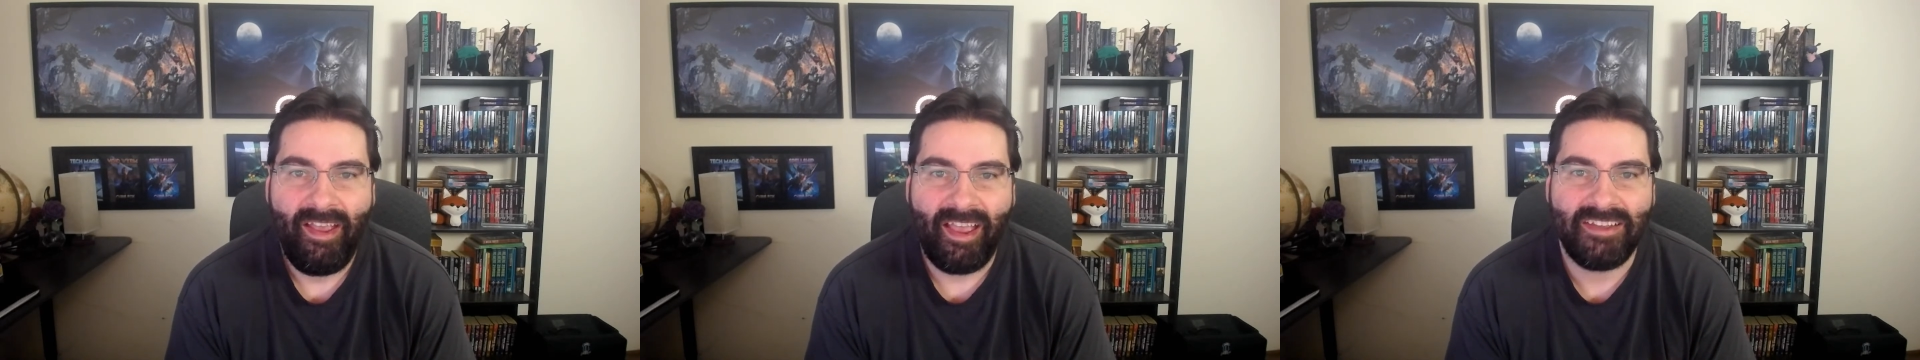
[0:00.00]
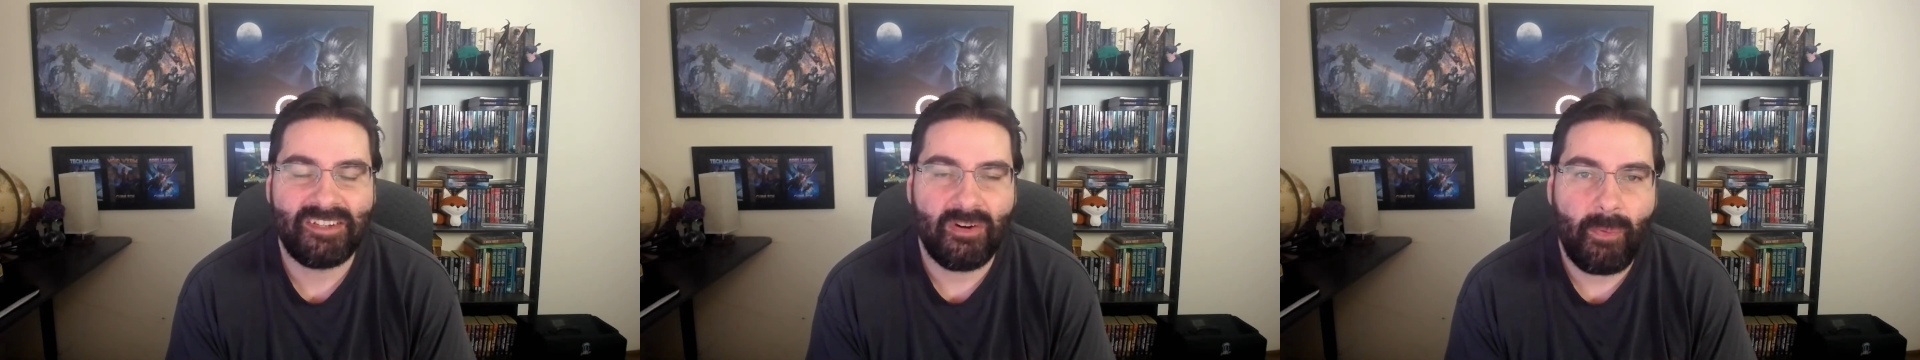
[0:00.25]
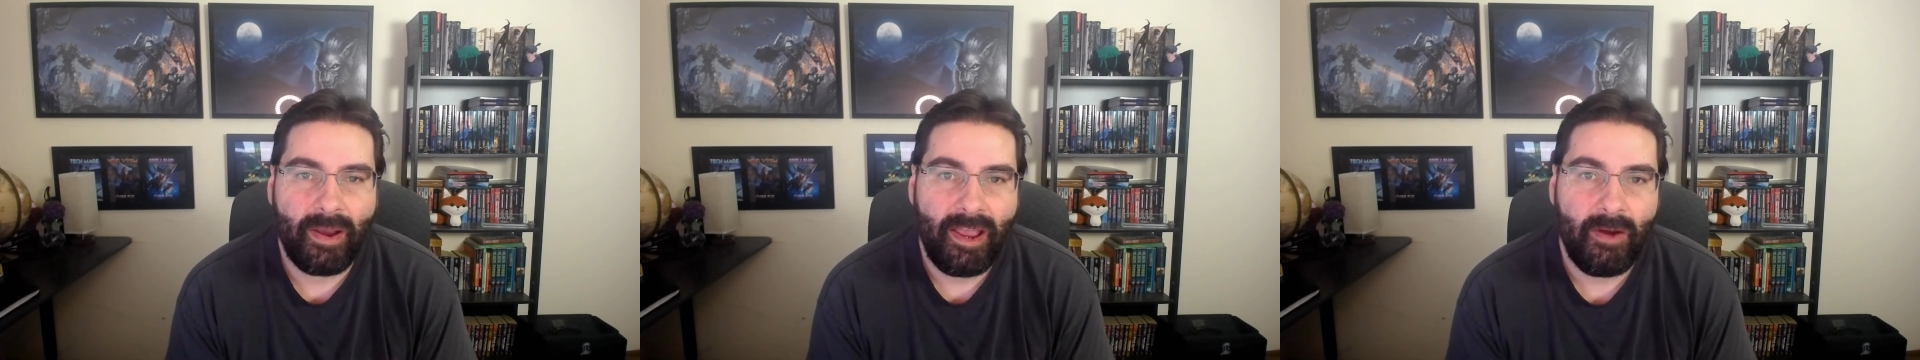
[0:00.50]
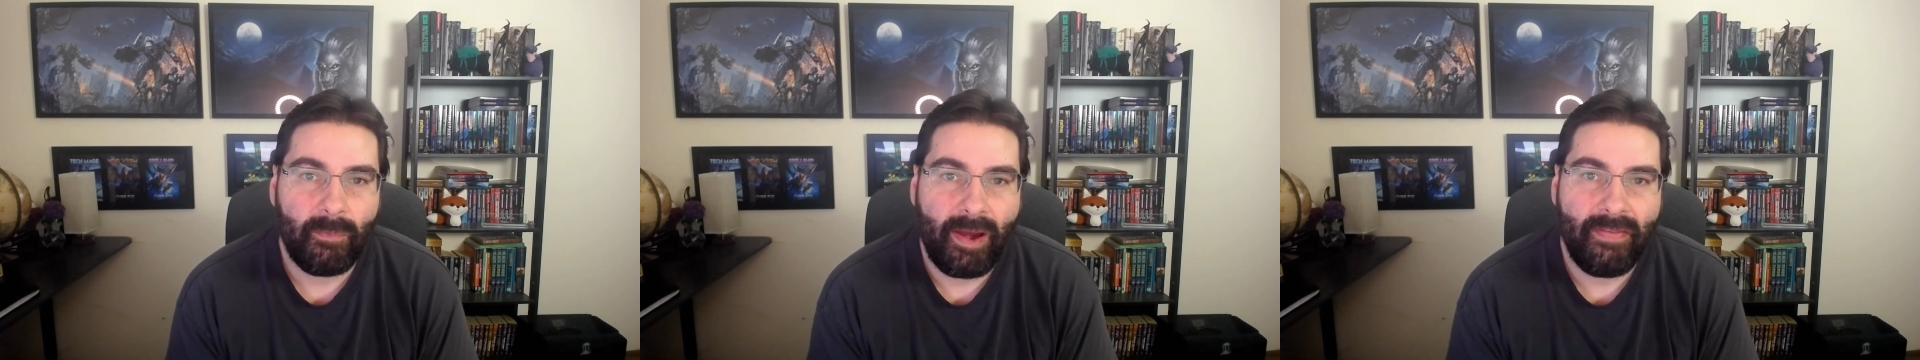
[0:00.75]
And so when
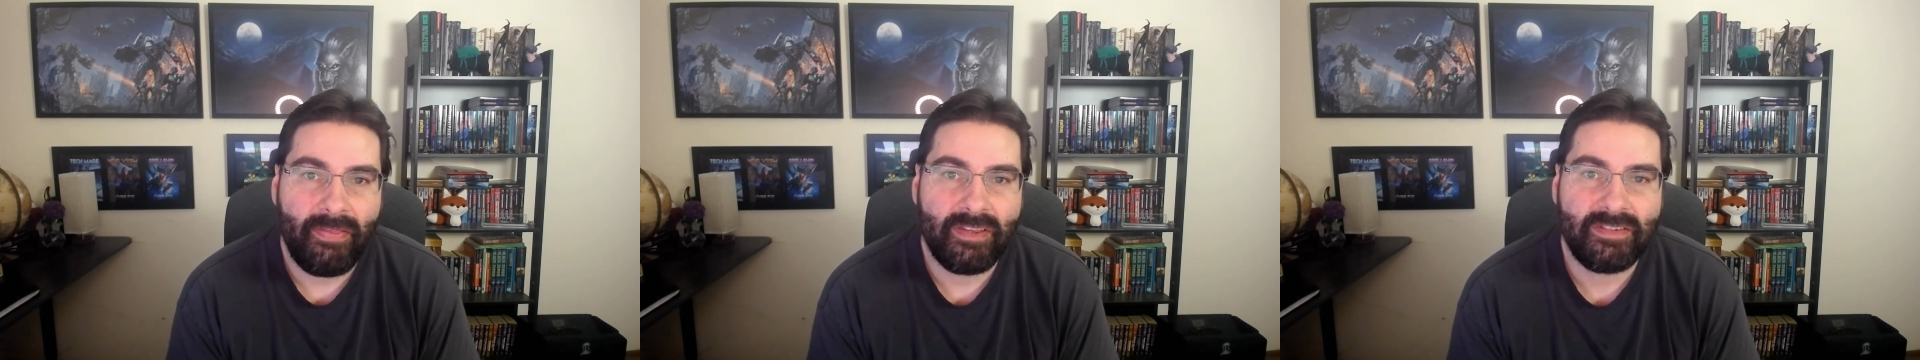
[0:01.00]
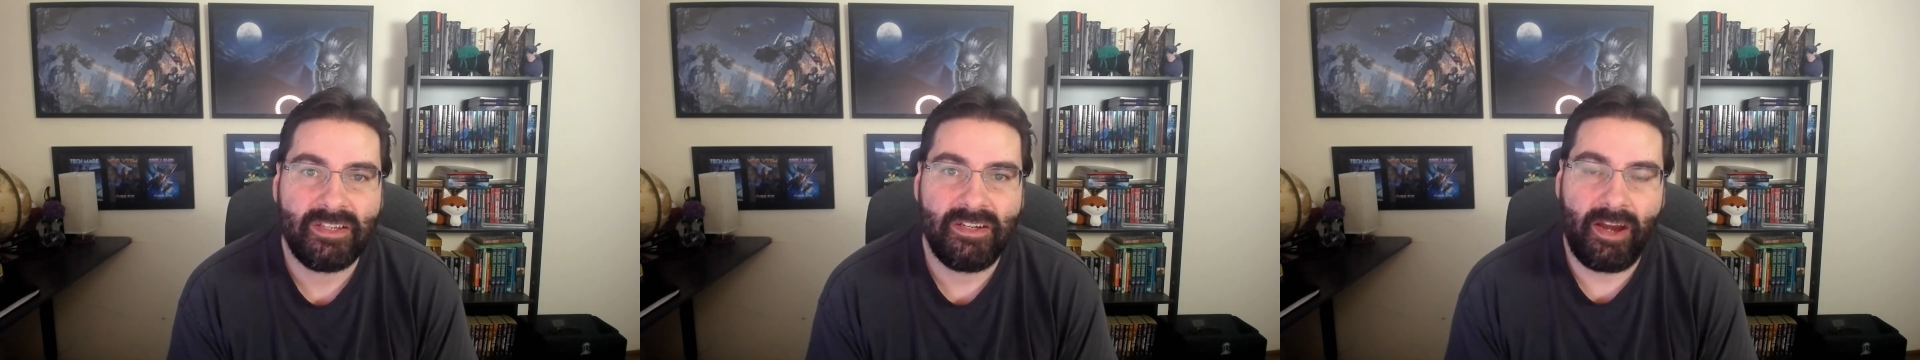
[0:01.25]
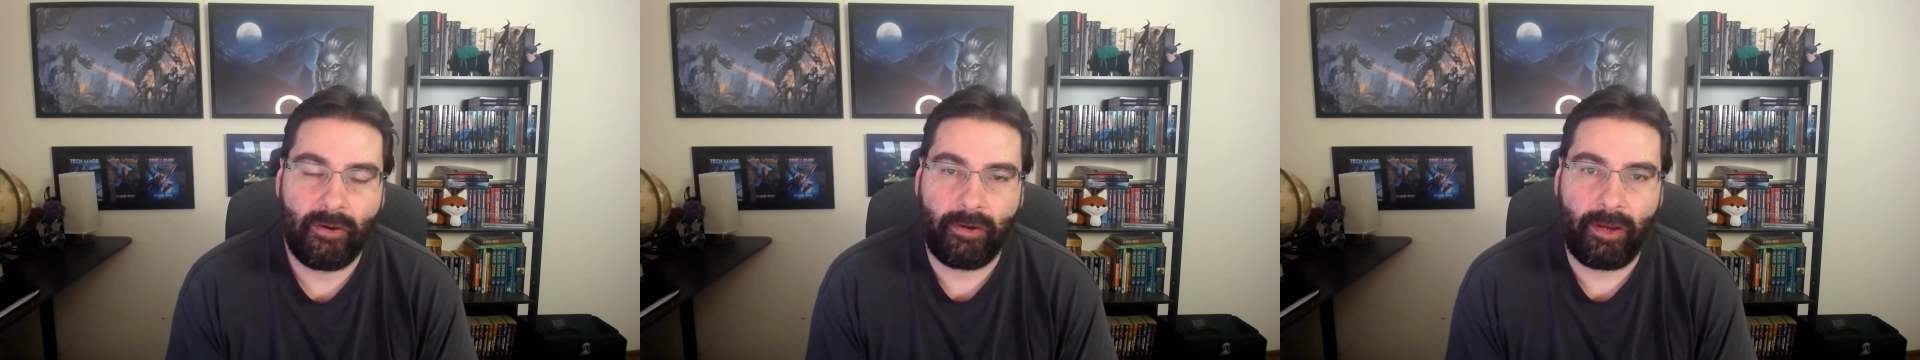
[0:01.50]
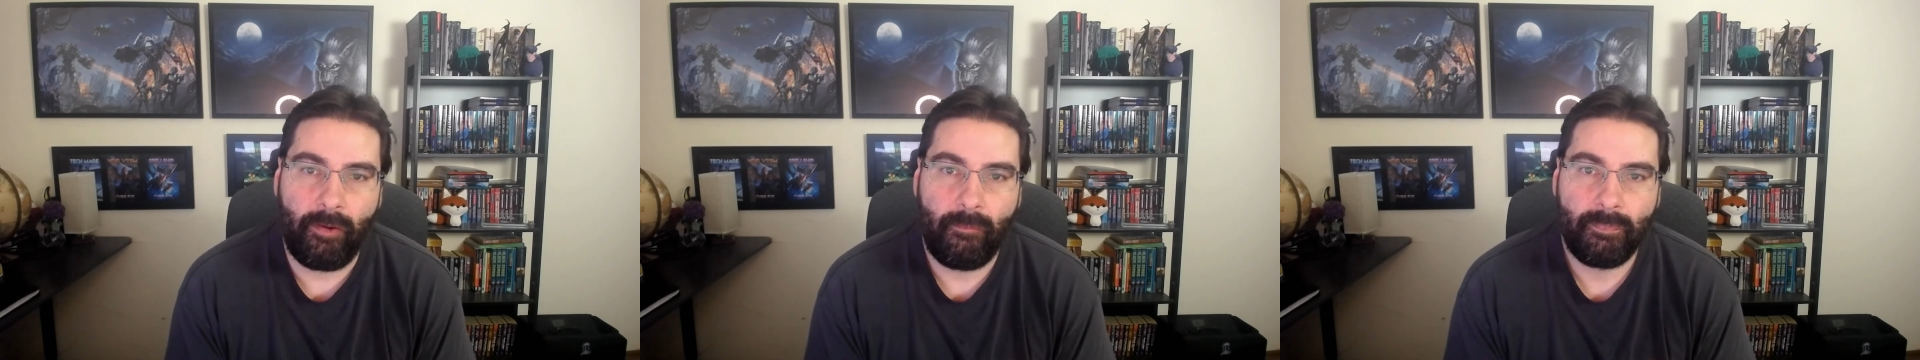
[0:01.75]
I ran this
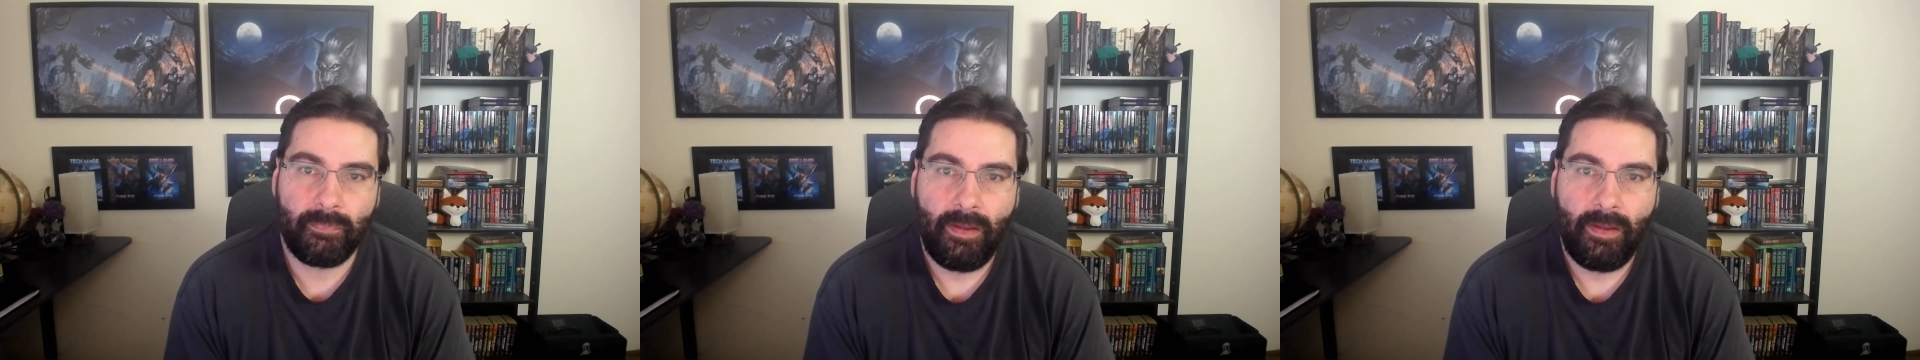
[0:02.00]
scenario,